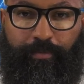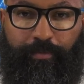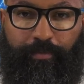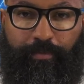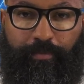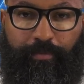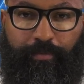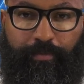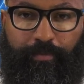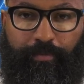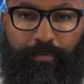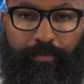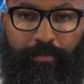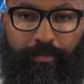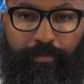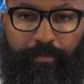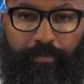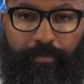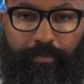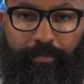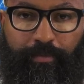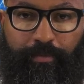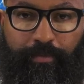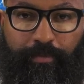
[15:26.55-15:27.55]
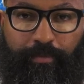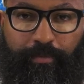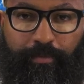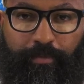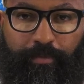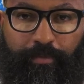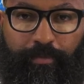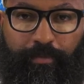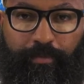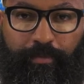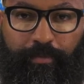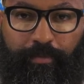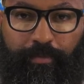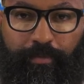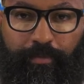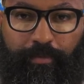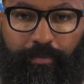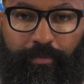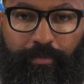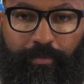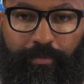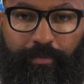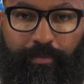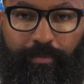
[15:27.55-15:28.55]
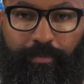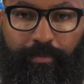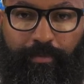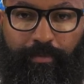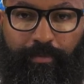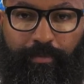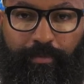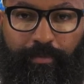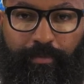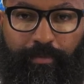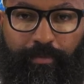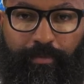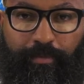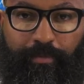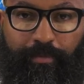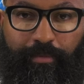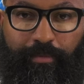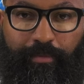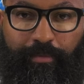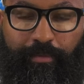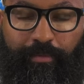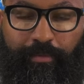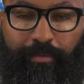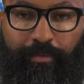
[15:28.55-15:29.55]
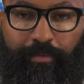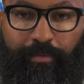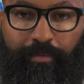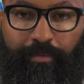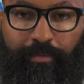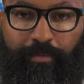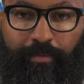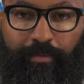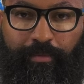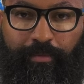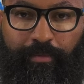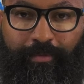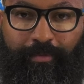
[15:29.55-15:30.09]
(silent)